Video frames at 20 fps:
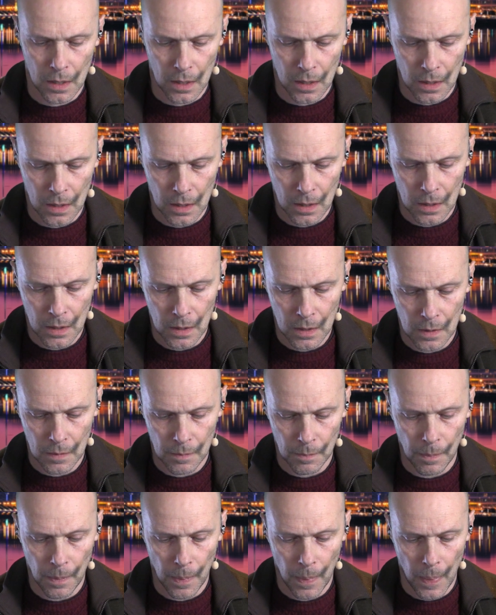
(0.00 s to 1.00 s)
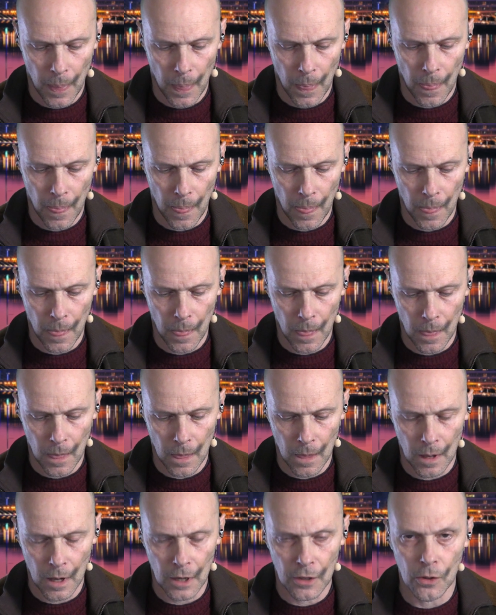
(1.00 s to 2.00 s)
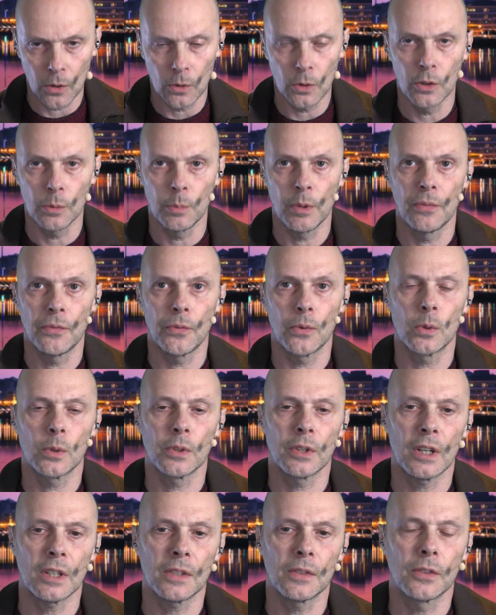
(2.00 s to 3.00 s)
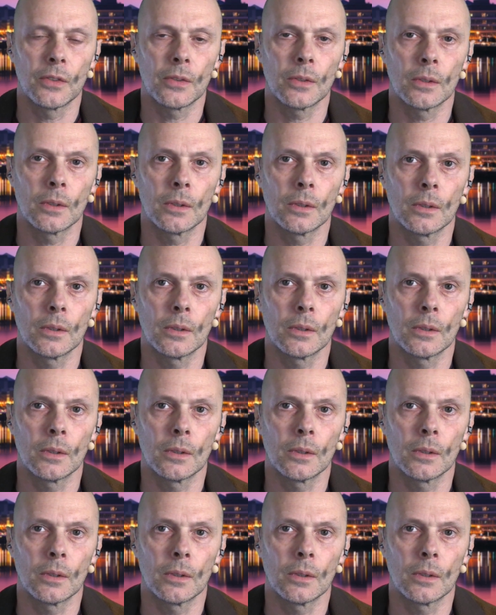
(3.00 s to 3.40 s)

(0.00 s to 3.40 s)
I told you before that